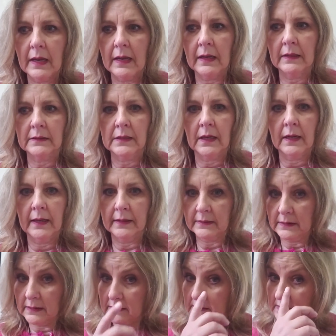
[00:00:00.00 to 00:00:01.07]
And I
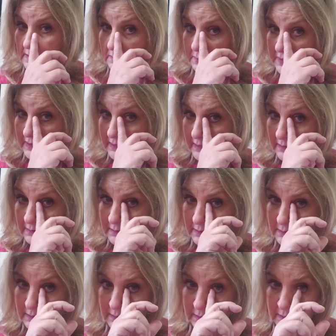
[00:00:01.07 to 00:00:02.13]
did something
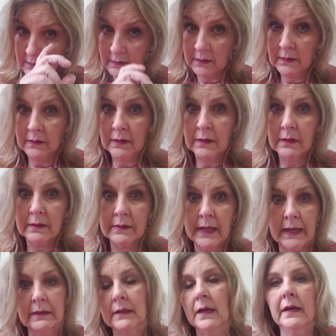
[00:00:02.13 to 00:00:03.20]

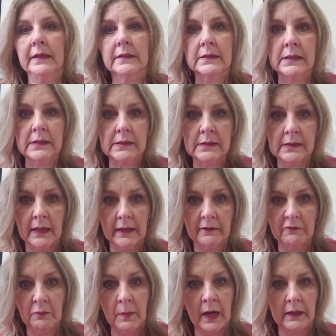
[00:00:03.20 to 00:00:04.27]
that night to
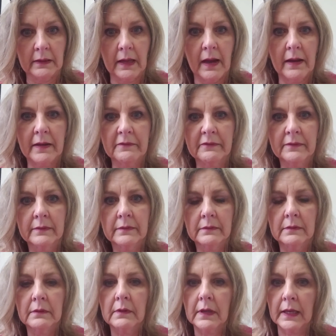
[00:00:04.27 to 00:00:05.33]
save my life
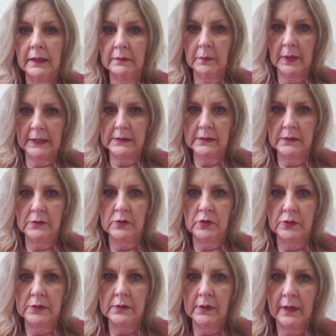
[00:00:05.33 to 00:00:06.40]
and my
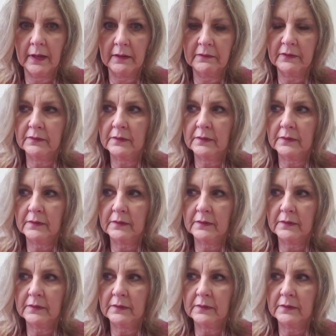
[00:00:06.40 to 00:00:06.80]
sister's life.